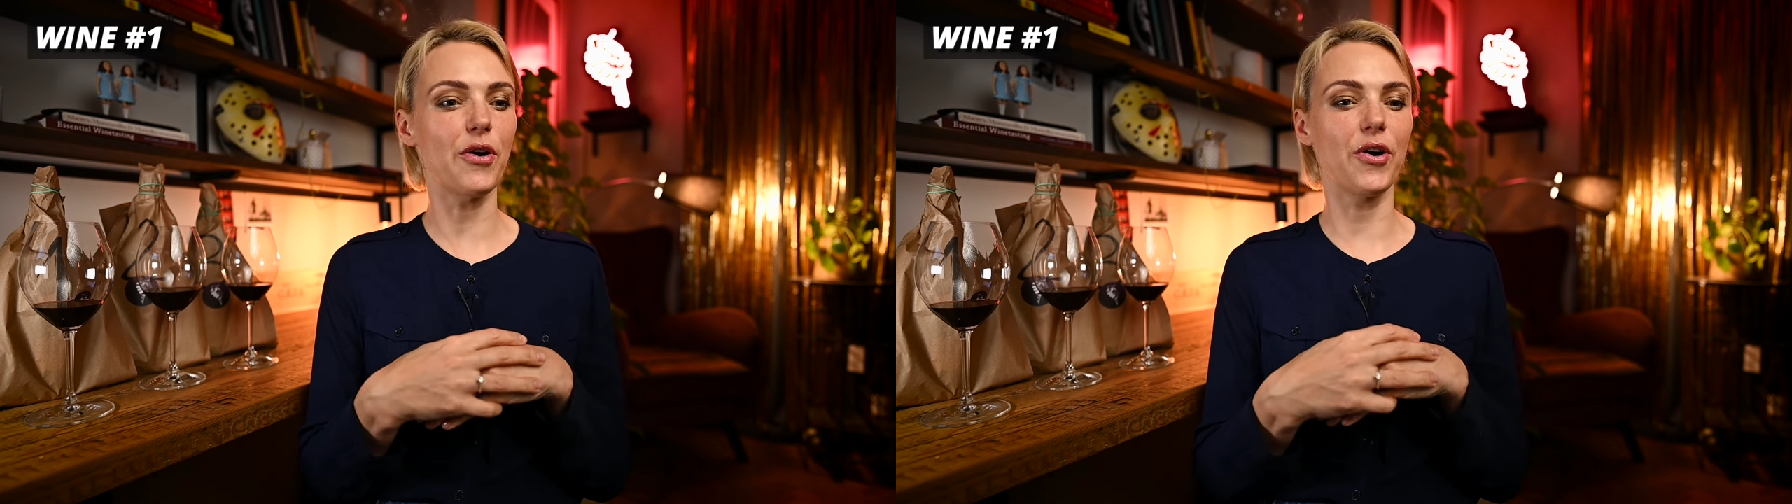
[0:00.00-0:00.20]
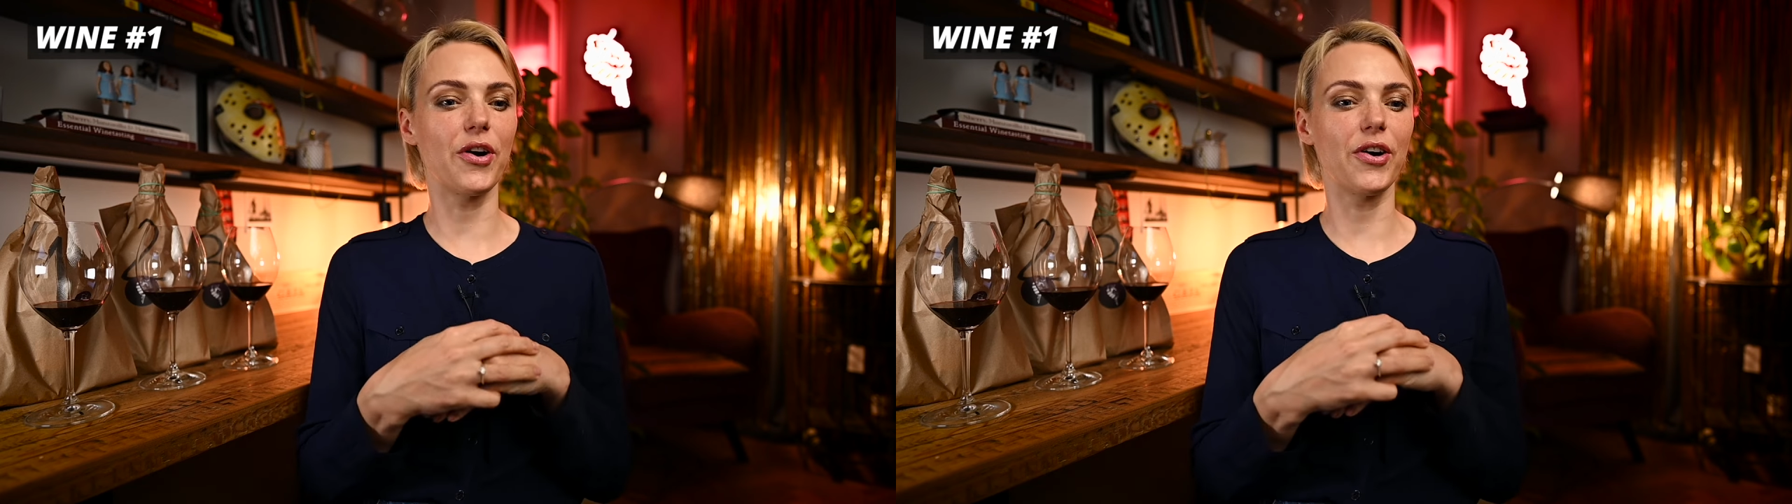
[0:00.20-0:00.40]

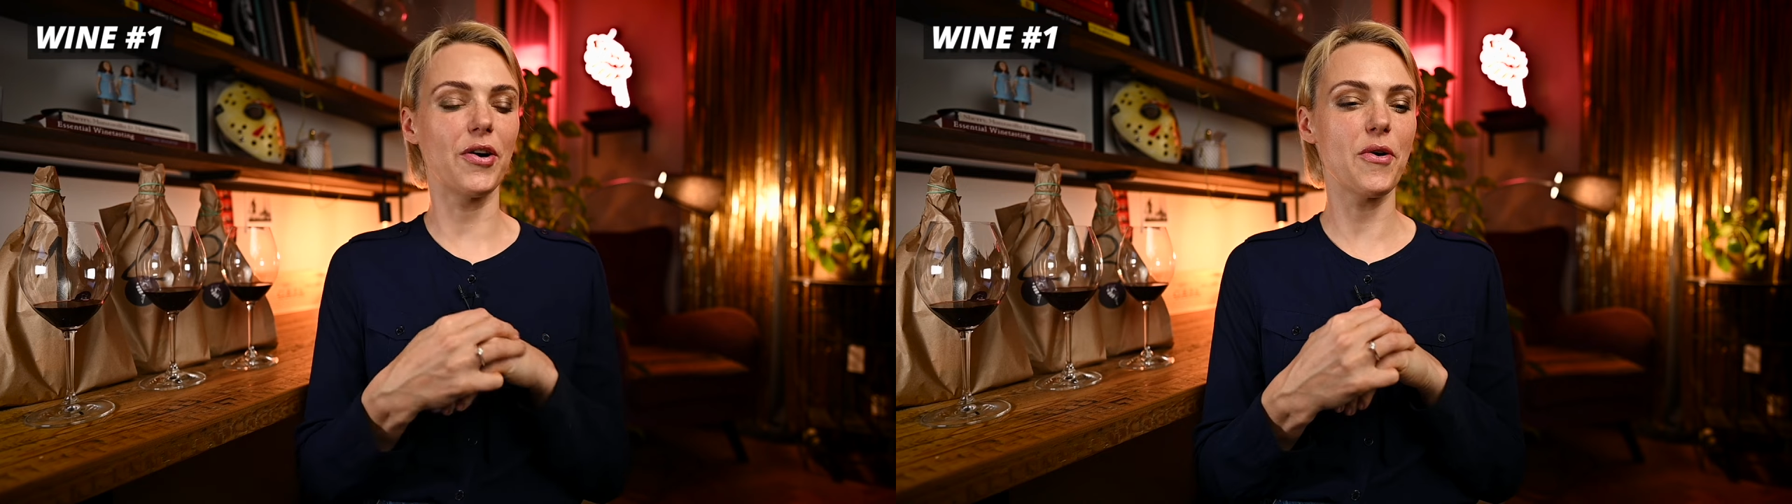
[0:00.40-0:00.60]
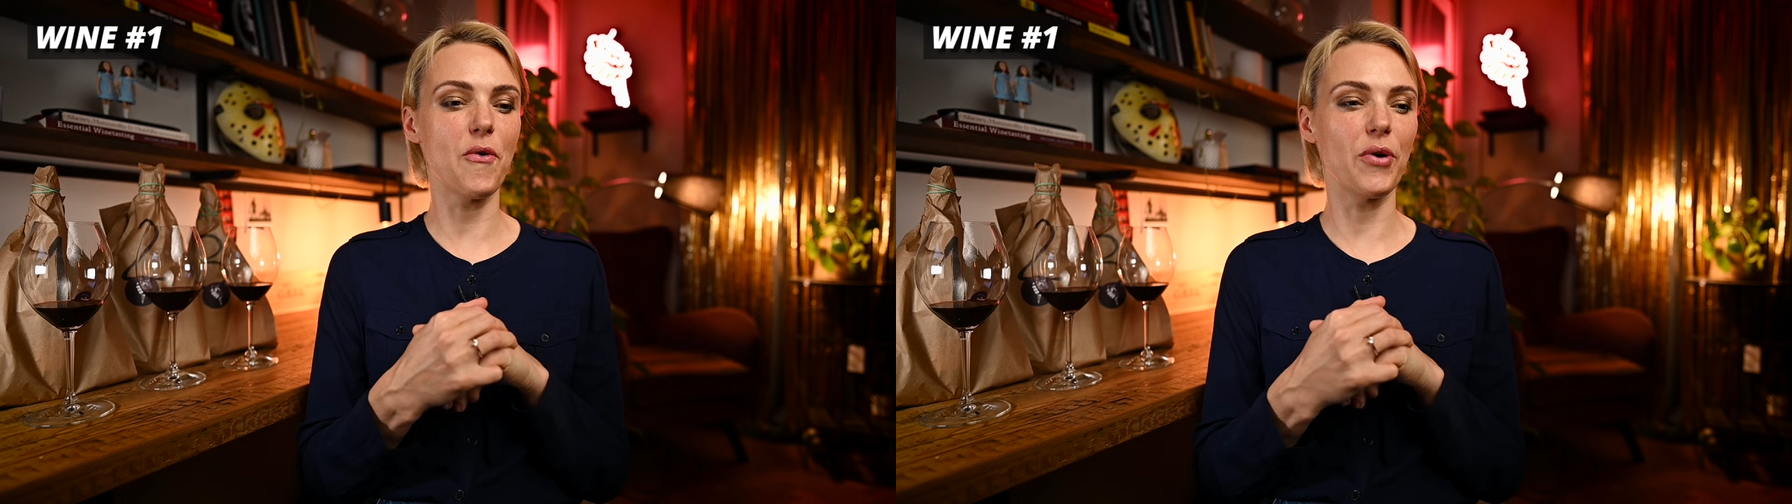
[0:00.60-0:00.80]

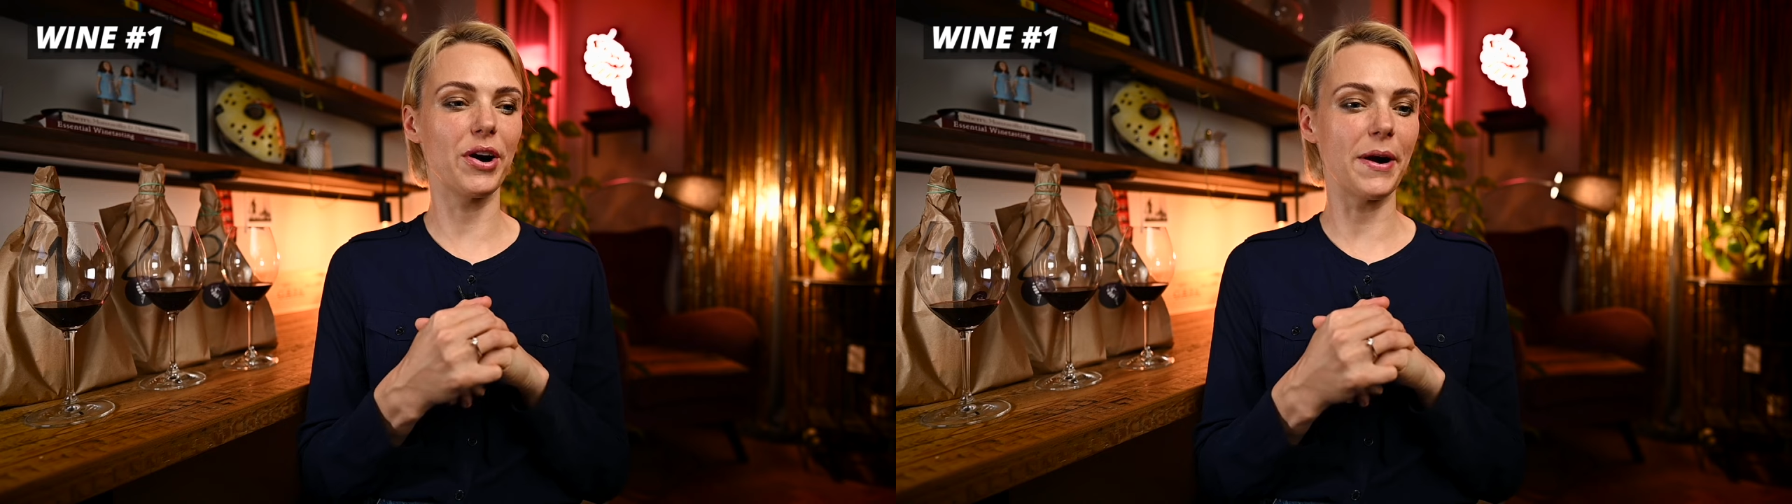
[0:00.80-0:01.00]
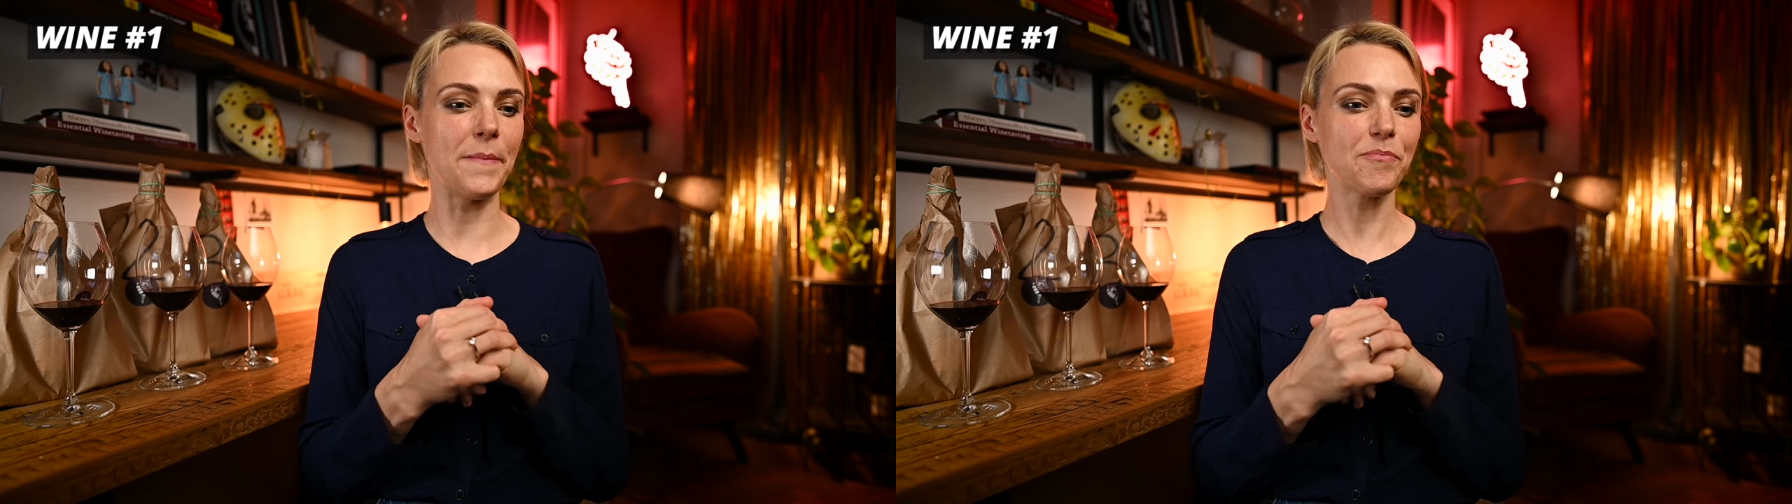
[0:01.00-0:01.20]
or,
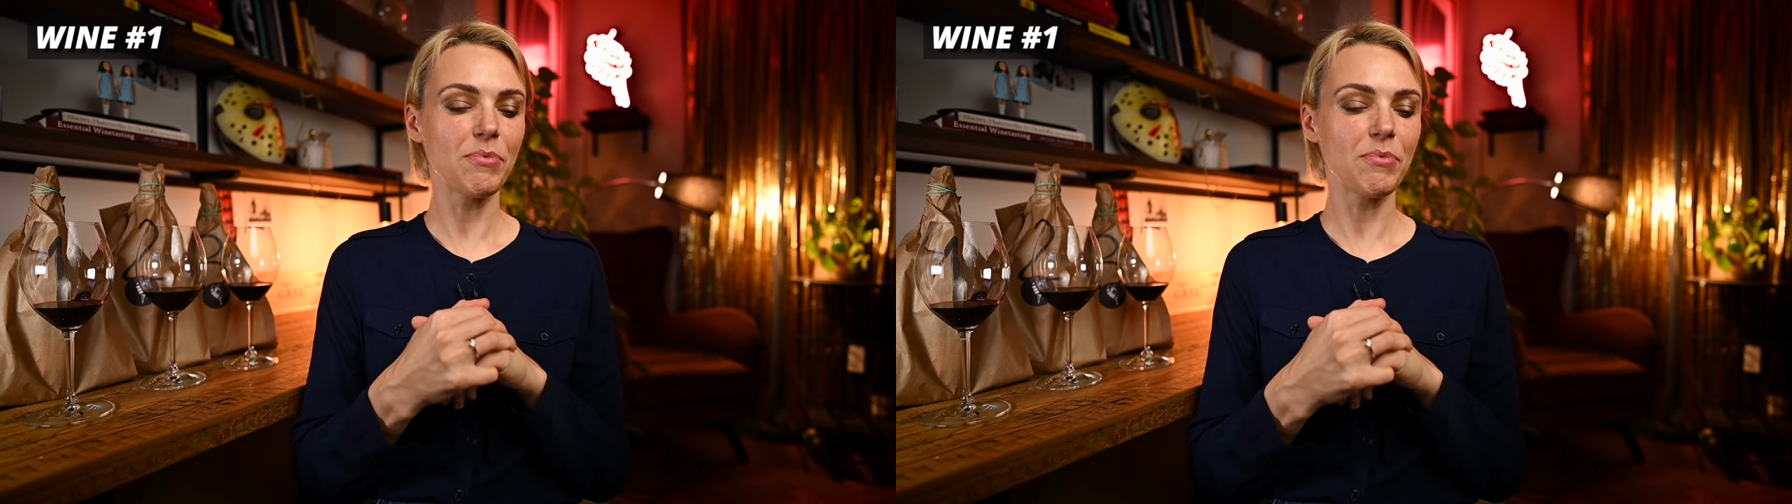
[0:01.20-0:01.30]
or